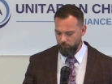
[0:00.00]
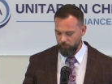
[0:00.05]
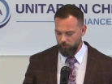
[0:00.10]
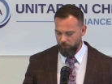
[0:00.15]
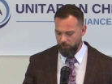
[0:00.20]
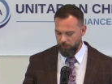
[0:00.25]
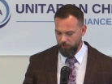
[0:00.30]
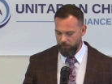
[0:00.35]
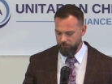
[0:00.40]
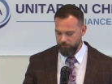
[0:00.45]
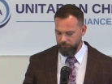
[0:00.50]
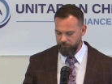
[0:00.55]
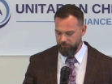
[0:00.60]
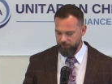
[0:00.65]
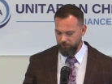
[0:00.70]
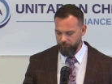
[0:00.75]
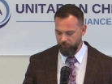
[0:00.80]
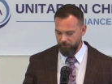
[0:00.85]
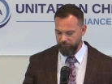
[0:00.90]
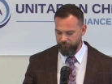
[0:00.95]
uh, did
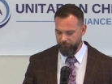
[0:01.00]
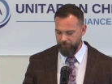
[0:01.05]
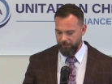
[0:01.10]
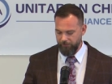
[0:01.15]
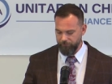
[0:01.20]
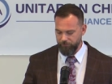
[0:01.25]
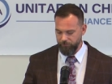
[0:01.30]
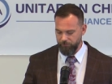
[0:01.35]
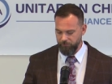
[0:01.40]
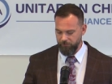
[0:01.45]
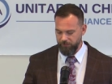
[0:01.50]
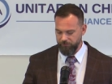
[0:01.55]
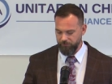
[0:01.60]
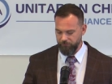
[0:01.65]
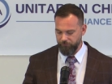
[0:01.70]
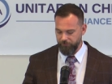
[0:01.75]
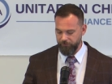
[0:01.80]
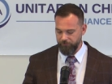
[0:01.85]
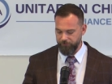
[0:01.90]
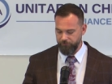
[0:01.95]
they believe baptism
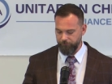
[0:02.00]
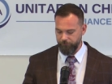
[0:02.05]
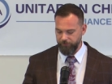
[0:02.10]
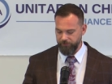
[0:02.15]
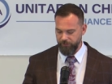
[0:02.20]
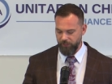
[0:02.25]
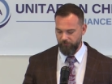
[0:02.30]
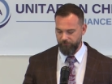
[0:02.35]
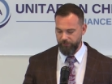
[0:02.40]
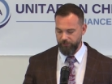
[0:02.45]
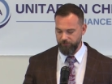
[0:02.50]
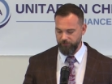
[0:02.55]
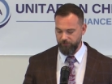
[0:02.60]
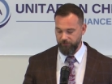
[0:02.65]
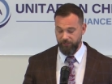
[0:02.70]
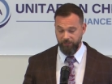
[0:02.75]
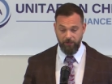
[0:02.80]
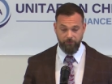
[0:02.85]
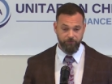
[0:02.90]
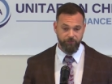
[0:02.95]
necessary for, for salvation?
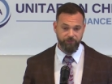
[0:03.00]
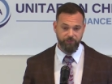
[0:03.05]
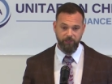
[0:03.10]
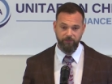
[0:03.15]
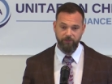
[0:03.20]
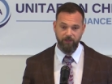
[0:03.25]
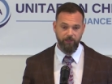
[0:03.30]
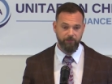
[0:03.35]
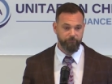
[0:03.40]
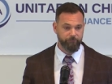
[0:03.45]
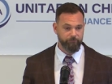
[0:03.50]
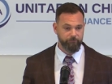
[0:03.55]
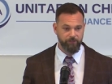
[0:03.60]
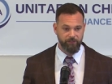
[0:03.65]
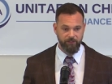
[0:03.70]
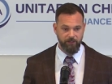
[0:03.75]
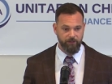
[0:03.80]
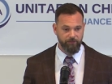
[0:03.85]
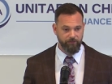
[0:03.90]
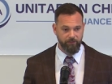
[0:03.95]
They never say
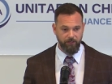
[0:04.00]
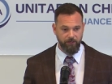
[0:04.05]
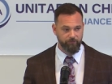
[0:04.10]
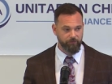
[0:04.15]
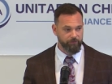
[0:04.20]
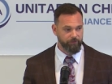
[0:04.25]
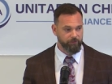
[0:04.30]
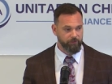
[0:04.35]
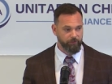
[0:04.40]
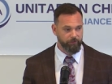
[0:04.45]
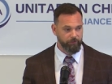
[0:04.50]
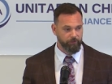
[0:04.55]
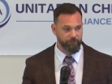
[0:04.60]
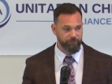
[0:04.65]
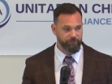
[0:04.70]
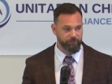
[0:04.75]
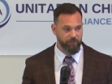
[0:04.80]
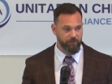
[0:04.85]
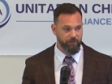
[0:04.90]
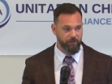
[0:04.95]
that. They never clearly
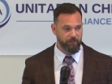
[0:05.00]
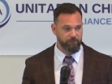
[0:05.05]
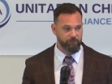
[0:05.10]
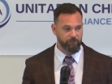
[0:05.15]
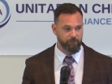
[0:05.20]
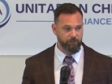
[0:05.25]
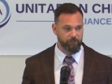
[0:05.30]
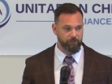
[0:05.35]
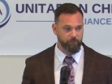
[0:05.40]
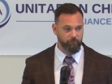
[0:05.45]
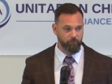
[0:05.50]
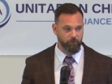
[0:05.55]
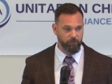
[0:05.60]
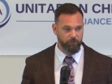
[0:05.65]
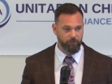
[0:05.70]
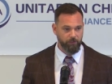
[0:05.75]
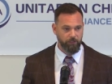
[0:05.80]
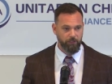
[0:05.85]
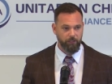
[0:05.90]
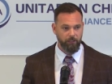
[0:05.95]
say that in the, in the
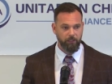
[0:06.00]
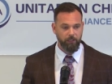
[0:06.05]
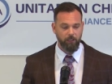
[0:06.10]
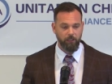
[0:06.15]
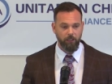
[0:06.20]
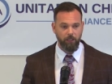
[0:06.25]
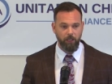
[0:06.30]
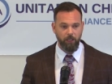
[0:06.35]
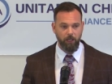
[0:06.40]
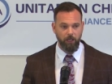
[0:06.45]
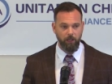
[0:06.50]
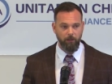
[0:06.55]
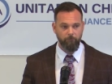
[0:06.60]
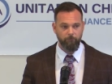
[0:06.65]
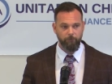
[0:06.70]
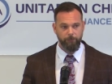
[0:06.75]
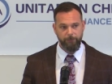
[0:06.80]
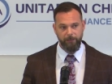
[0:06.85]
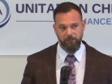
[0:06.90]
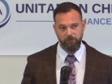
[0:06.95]
book.
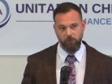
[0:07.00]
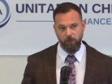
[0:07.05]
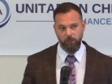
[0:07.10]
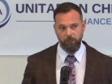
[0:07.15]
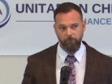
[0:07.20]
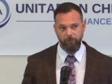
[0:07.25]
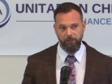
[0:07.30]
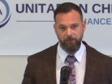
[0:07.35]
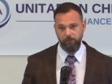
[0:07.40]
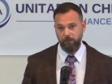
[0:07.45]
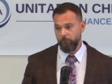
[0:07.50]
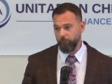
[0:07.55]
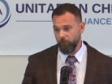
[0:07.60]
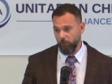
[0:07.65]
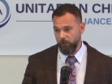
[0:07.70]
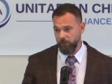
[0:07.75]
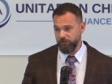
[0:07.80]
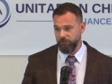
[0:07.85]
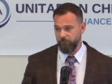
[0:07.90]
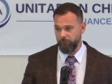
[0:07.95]
Um, they talk about the
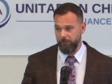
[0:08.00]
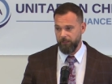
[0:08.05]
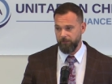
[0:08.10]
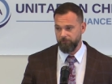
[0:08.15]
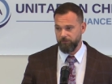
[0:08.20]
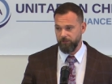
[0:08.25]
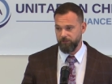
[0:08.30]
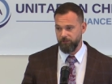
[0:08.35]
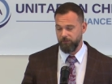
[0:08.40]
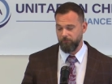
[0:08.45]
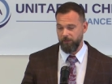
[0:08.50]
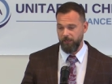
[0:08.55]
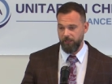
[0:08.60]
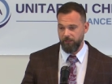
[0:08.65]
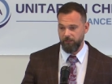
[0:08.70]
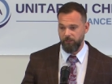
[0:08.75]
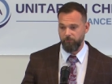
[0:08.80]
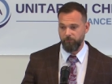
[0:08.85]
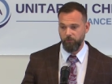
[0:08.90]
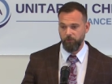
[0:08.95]
importance of baptism
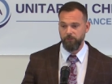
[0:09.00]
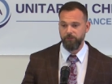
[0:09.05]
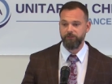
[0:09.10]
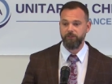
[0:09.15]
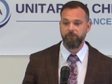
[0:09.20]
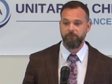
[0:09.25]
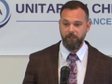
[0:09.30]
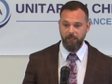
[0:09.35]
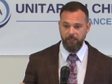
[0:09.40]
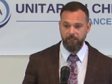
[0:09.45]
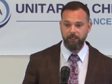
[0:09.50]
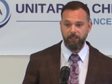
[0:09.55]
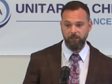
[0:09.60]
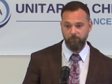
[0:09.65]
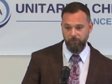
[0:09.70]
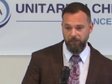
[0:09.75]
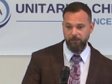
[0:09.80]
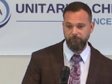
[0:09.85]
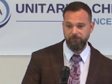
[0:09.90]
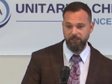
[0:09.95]
and the importance of not getting
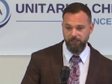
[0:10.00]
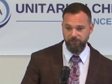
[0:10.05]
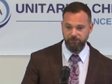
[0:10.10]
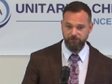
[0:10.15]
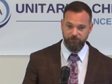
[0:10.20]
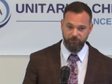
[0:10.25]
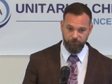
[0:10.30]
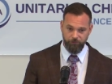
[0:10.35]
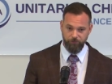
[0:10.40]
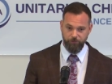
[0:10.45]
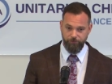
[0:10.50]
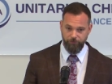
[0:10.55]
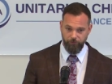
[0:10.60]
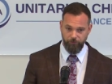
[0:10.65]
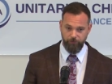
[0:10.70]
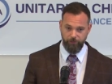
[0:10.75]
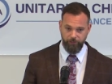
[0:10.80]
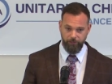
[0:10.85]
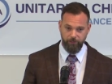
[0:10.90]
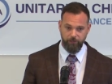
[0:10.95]
baptized until you're
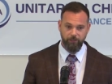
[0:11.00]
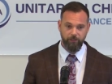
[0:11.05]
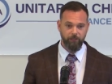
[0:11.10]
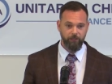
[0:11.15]
30,